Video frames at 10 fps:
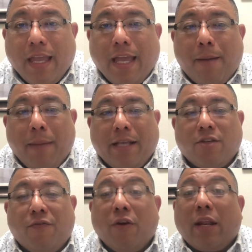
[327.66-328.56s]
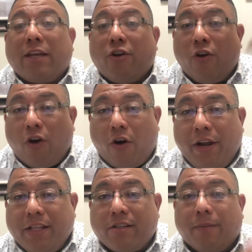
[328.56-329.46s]
It makes you feel like you're
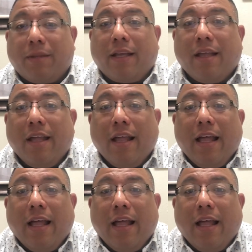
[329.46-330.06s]
learning something